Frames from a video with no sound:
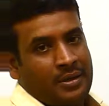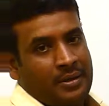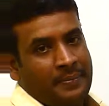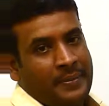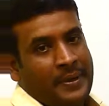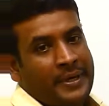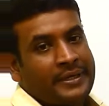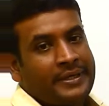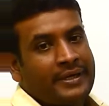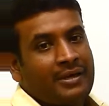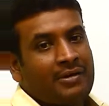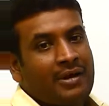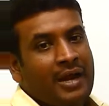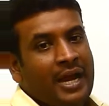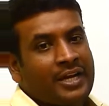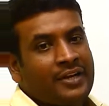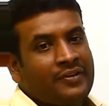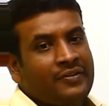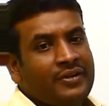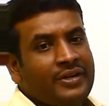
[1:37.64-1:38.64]
A particular
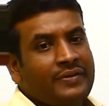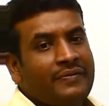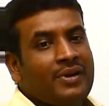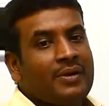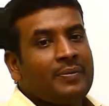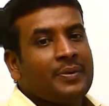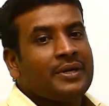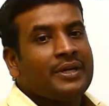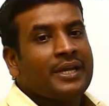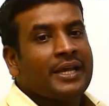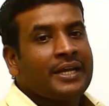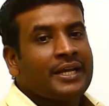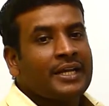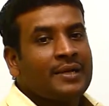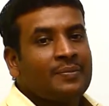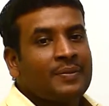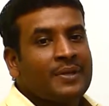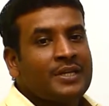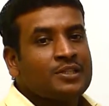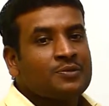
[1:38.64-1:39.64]
activity will be
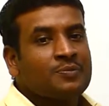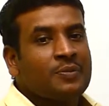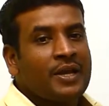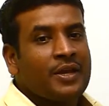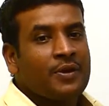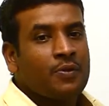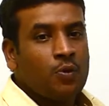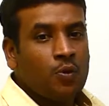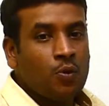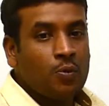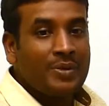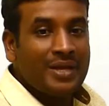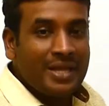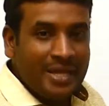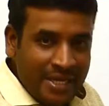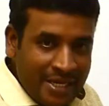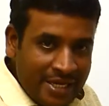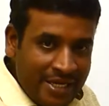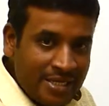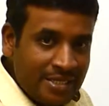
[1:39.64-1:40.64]
taken place by whom
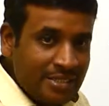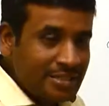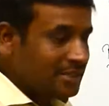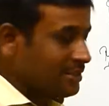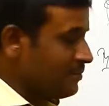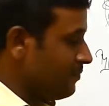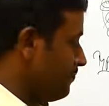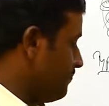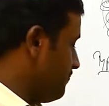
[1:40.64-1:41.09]
is